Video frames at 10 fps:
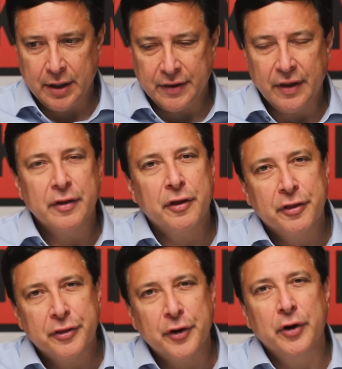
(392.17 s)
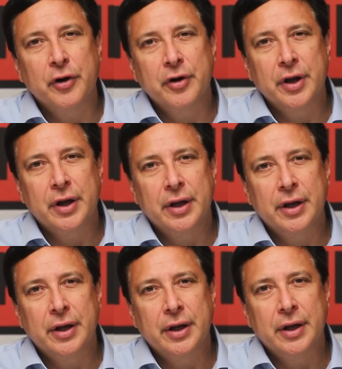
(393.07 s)
Then the third
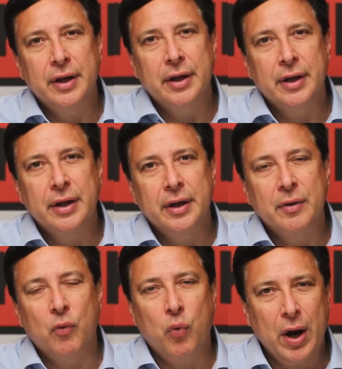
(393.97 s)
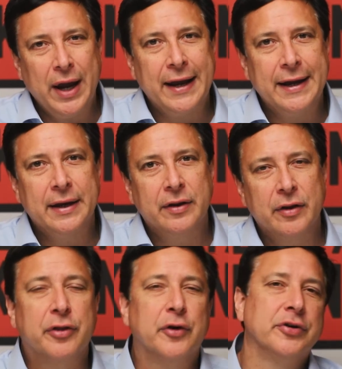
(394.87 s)
way,
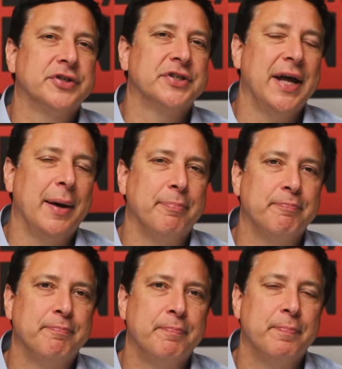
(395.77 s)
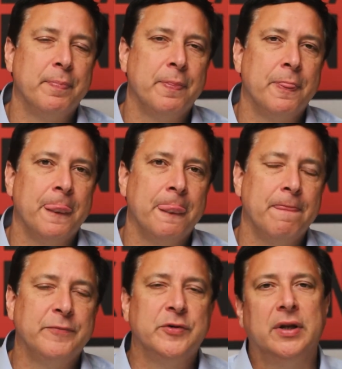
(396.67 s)
the third step
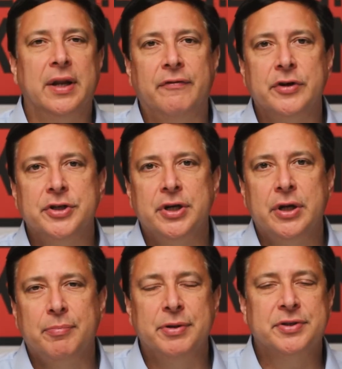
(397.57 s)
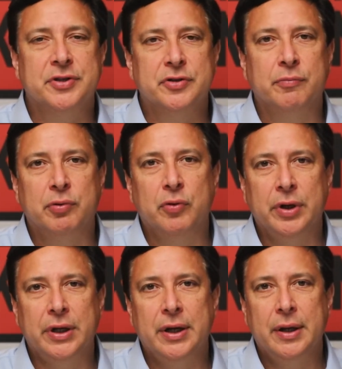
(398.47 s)
to leverage business to
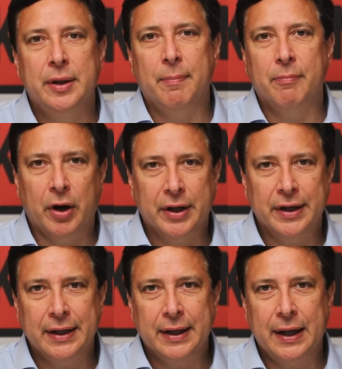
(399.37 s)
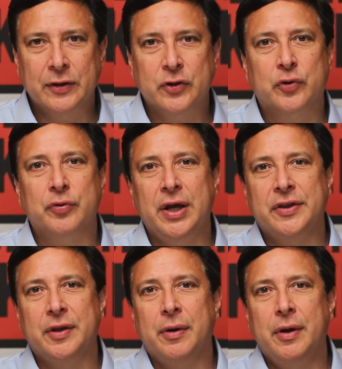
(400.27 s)
employee marketing and to
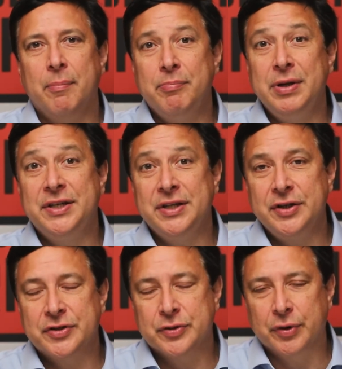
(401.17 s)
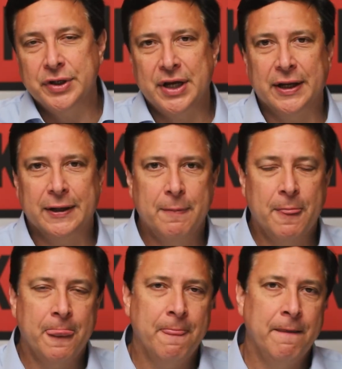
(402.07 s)
create the BTE storytelling
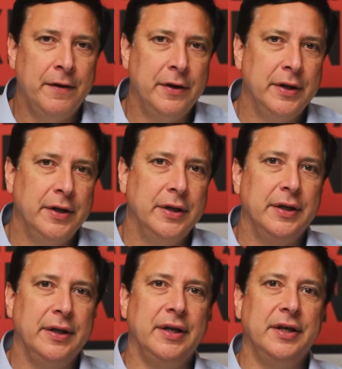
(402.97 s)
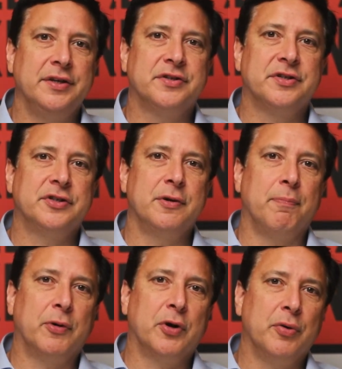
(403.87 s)
is to
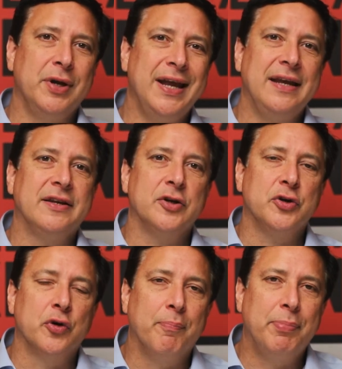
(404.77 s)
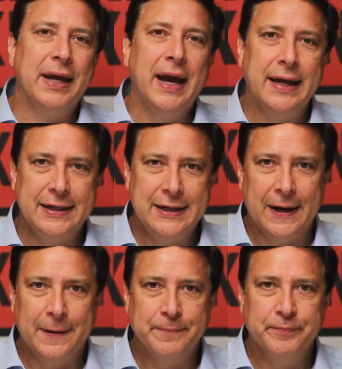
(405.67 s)
create your big idea,